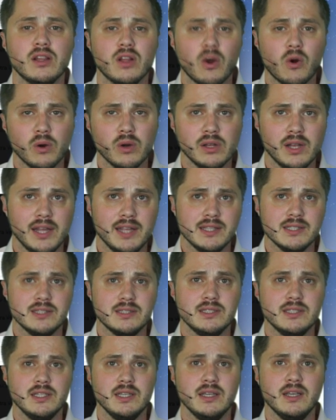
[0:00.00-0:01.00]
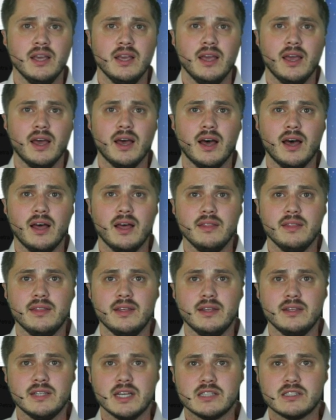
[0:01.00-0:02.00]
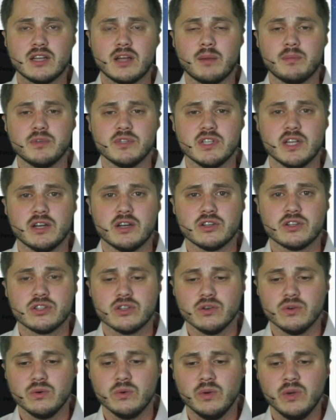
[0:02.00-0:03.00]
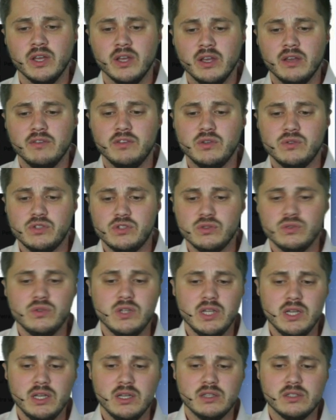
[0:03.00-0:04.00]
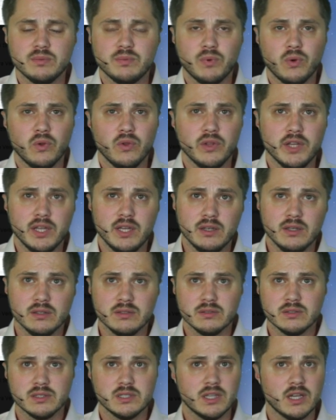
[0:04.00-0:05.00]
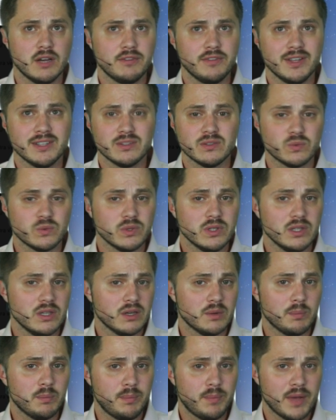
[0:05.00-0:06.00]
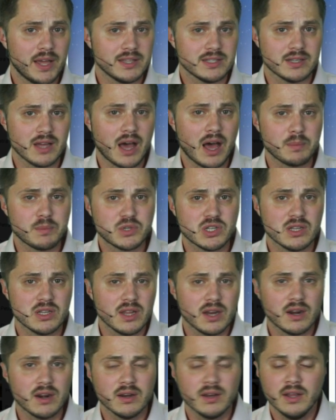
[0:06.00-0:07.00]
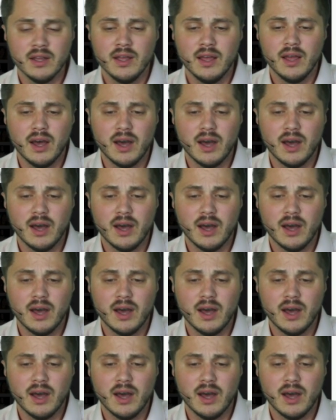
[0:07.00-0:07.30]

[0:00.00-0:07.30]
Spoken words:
lower latency than desktop presenter. So if you do need to pull in stuff, that's really your best option there.